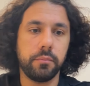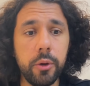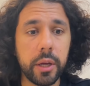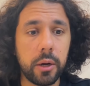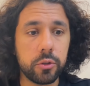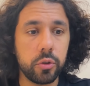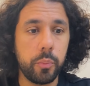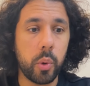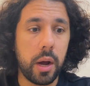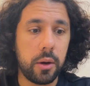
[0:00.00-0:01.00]
You can also
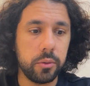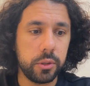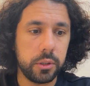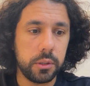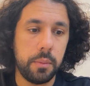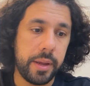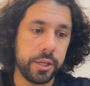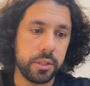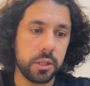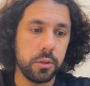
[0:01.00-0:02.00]
browse and
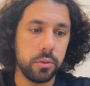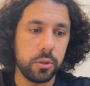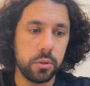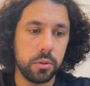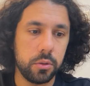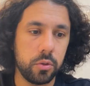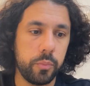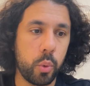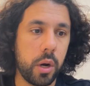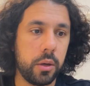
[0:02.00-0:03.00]
manage skills. So
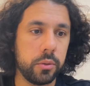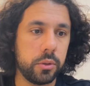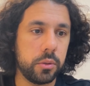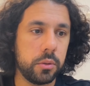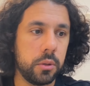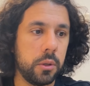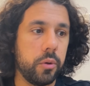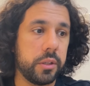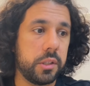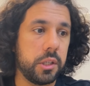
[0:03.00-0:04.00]
browse, you
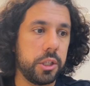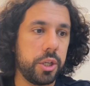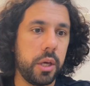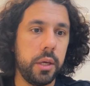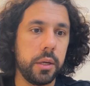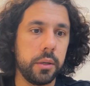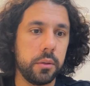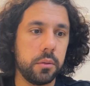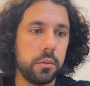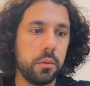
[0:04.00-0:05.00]
can search
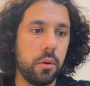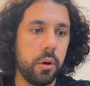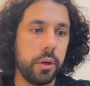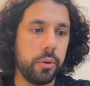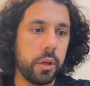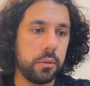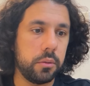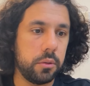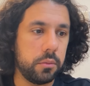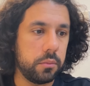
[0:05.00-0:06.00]
here, or you
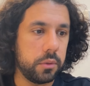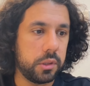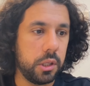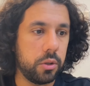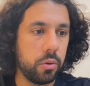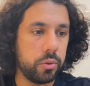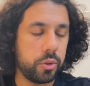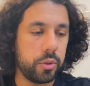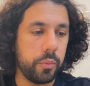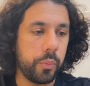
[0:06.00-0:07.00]
can see
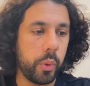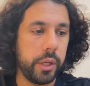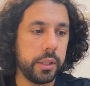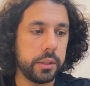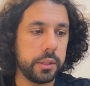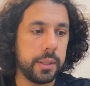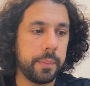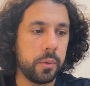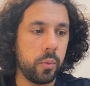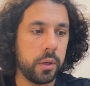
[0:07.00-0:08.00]
those
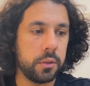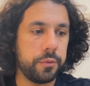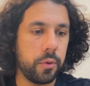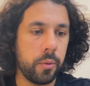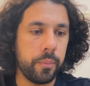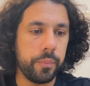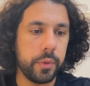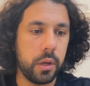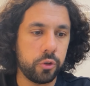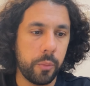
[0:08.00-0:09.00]
predetermined ones from
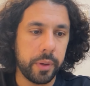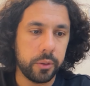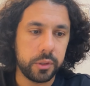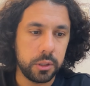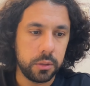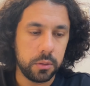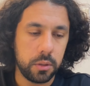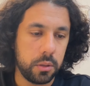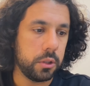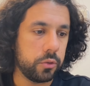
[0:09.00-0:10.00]
Anthropic. You see,
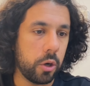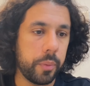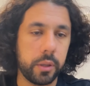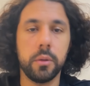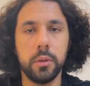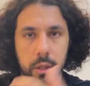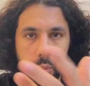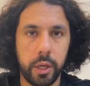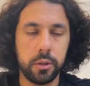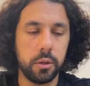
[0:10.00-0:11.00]
Anthropic, the
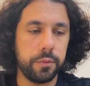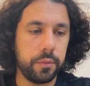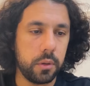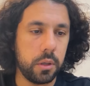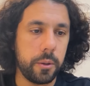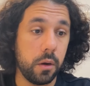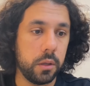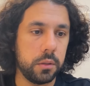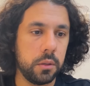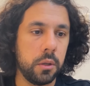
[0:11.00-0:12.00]
creator of
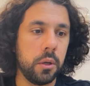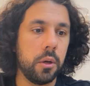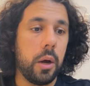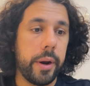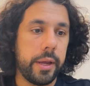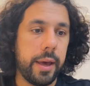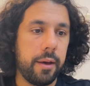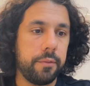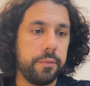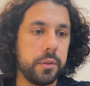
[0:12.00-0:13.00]
Claude, already
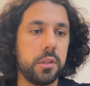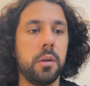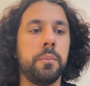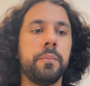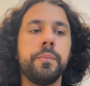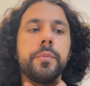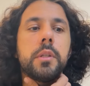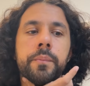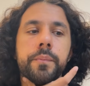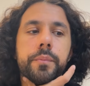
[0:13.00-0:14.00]
have
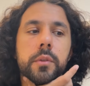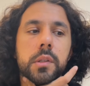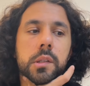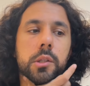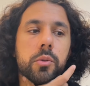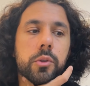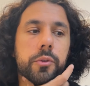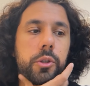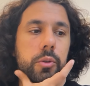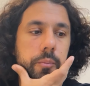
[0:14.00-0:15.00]
some skills
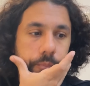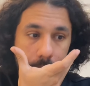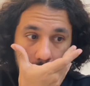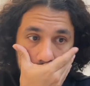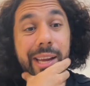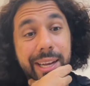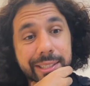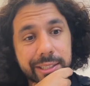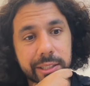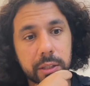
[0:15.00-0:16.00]
for you.
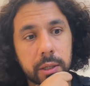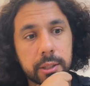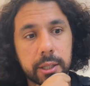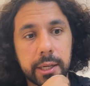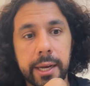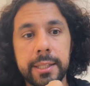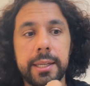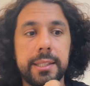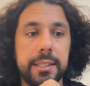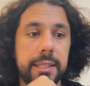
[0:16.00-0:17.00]
Connectors, on the other hand,
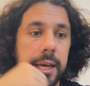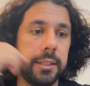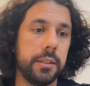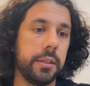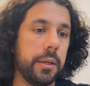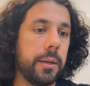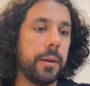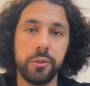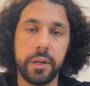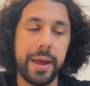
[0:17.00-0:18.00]
as I said,
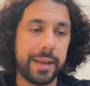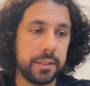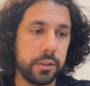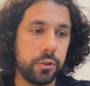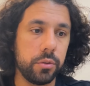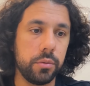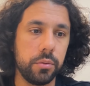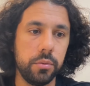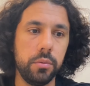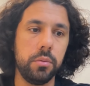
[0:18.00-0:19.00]
those are access
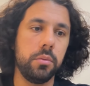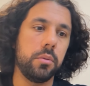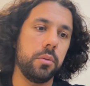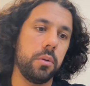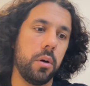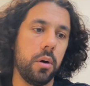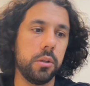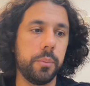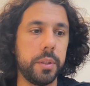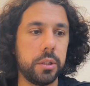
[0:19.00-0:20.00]
to
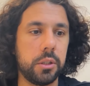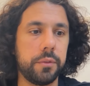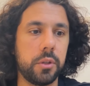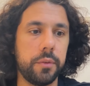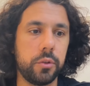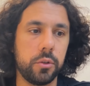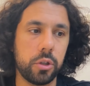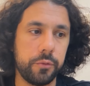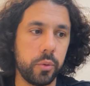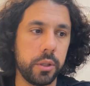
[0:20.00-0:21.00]
other pieces of
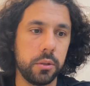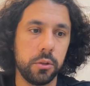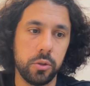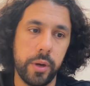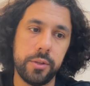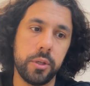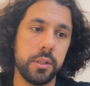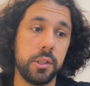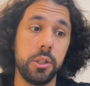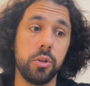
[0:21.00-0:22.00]
software. So as you
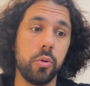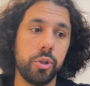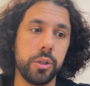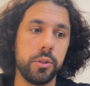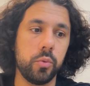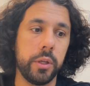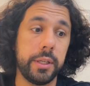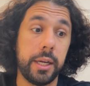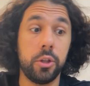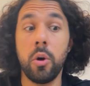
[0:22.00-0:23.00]
can see, Notion is one
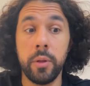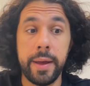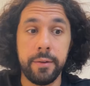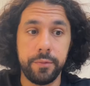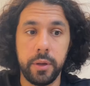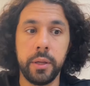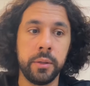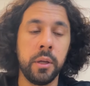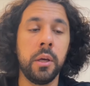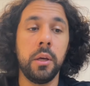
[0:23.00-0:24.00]
that I don't have
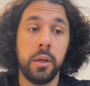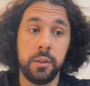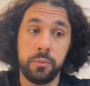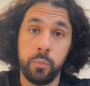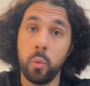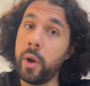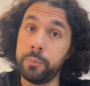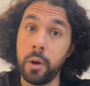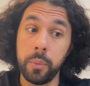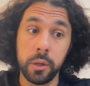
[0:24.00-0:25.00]
and it's
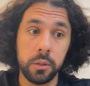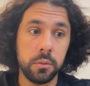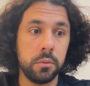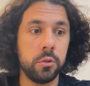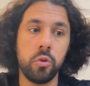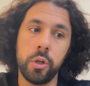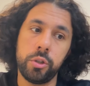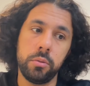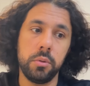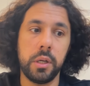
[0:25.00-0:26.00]
quite popular. So I
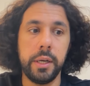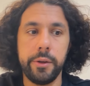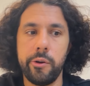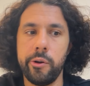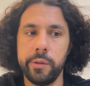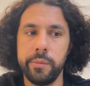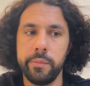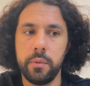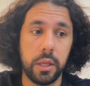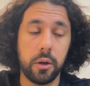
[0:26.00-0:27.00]
should click on
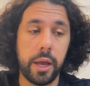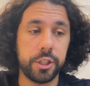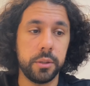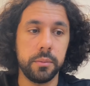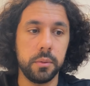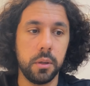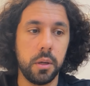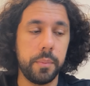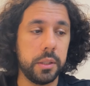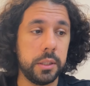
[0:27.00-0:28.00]
the connection
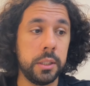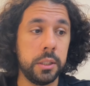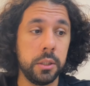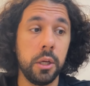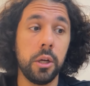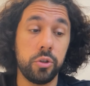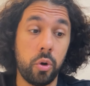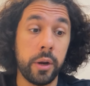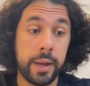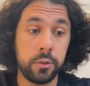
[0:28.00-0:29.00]
button here to
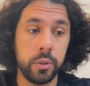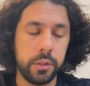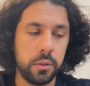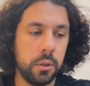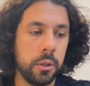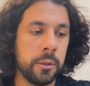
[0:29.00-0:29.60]
connect to it.